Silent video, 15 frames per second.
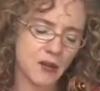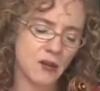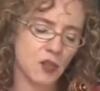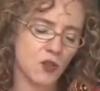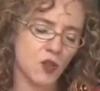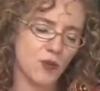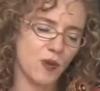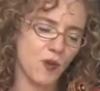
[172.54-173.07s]

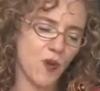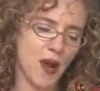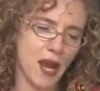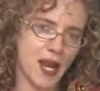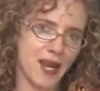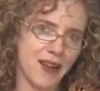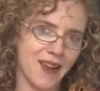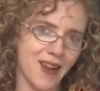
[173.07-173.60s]
strip
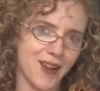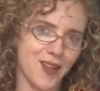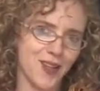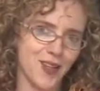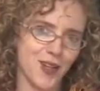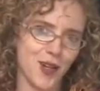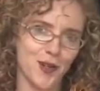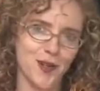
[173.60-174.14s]
away the
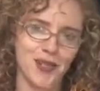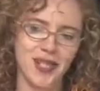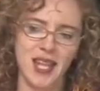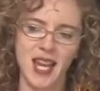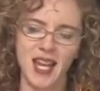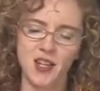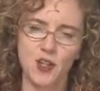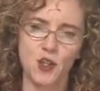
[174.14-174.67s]
notes
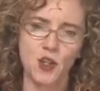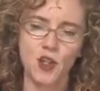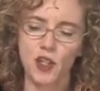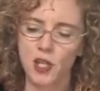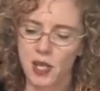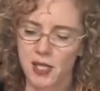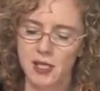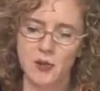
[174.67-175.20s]
and
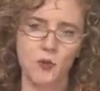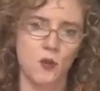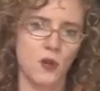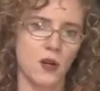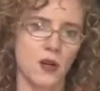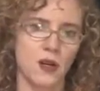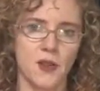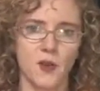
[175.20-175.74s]
just
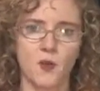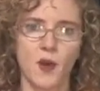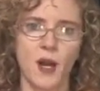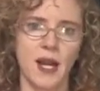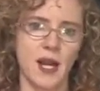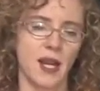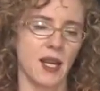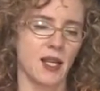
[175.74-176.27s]
work on the
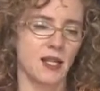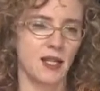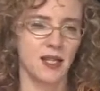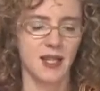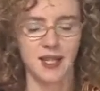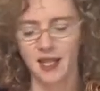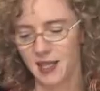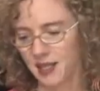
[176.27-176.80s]
right hand.
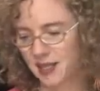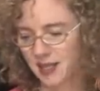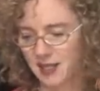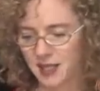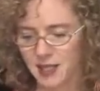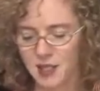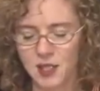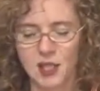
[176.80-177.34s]

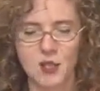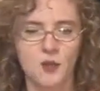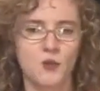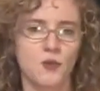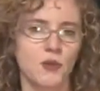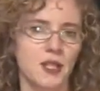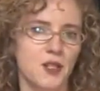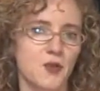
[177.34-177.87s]
It's
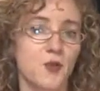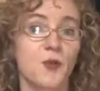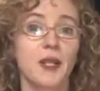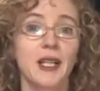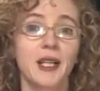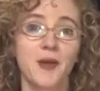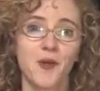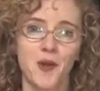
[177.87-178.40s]

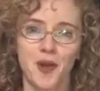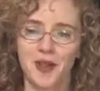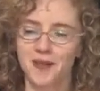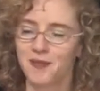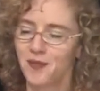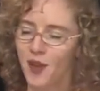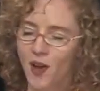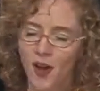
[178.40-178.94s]
really worth
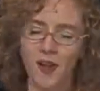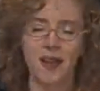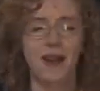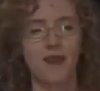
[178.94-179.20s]
all the